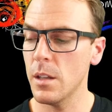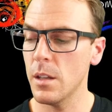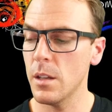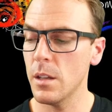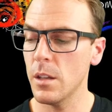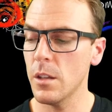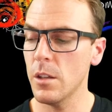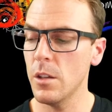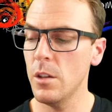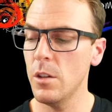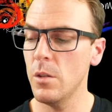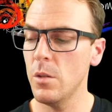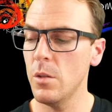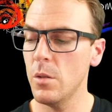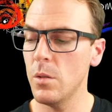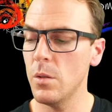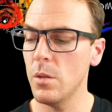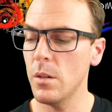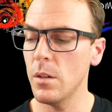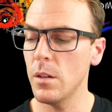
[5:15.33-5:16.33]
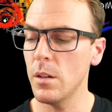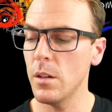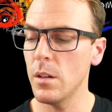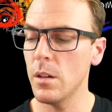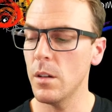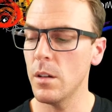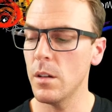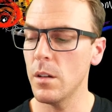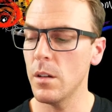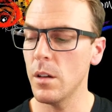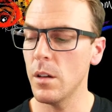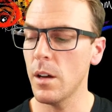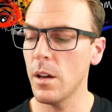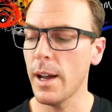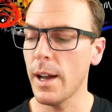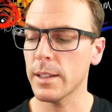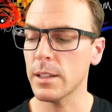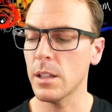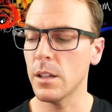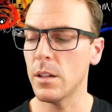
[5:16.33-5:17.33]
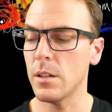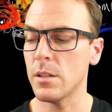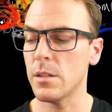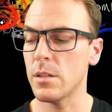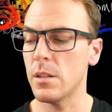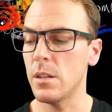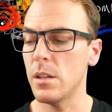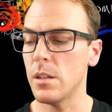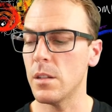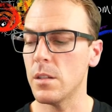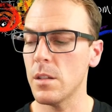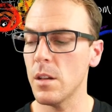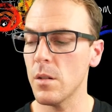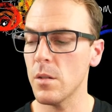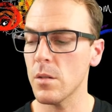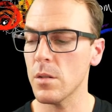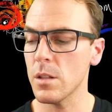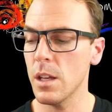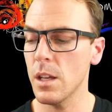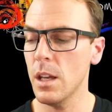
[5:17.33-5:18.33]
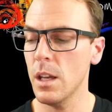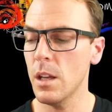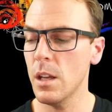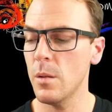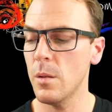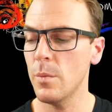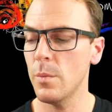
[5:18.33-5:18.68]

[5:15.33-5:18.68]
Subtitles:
U acting on the 0 state,